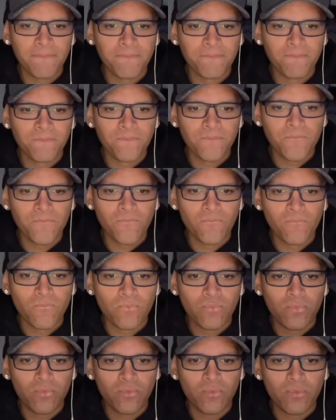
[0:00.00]
Oh.
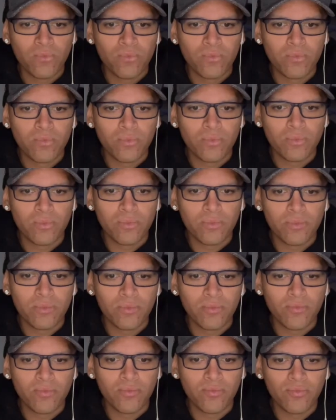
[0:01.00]
I
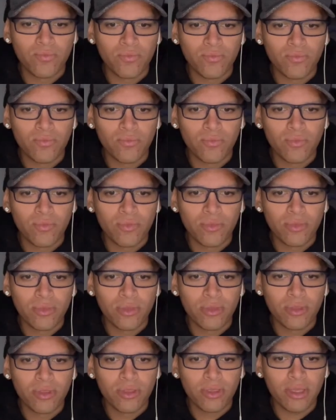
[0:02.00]
knew she would turn me
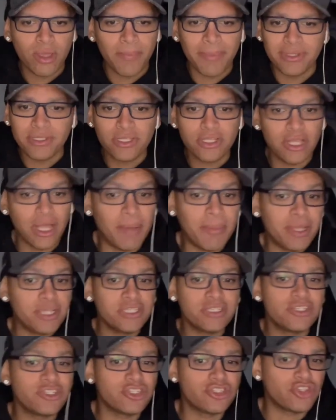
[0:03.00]
down. Imagine, imagine
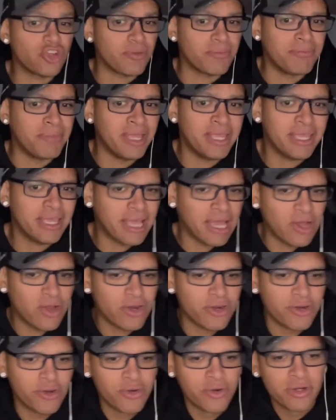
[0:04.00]
they just start making out or
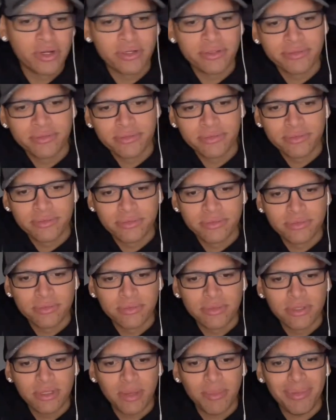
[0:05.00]
something
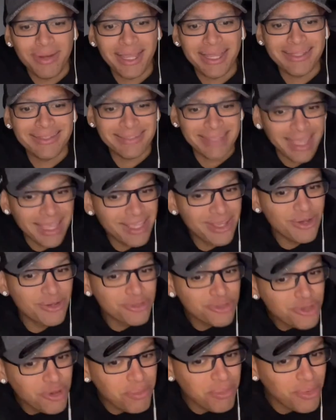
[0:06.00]
like, dang, you gonna
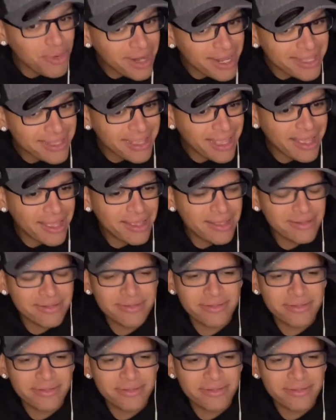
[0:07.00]
do your boy like that? Considering